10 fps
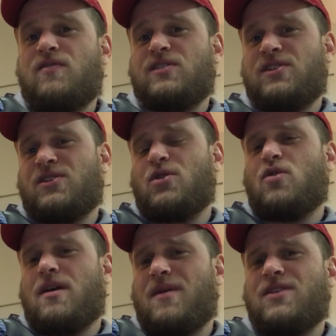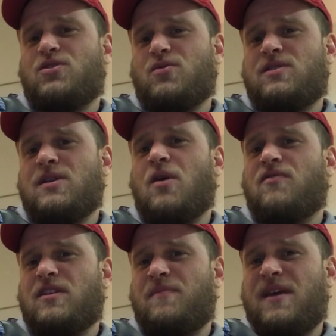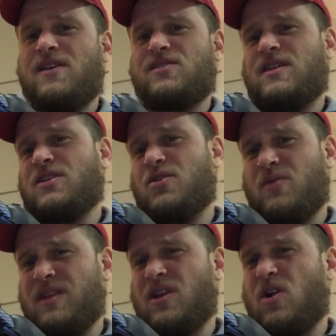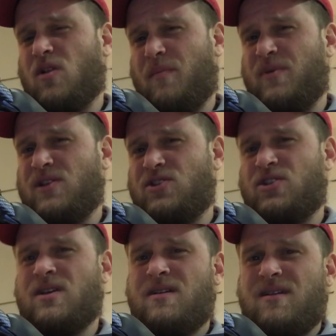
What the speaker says: If it's just going to grab onto itself at the base, that's how you get the clumpage.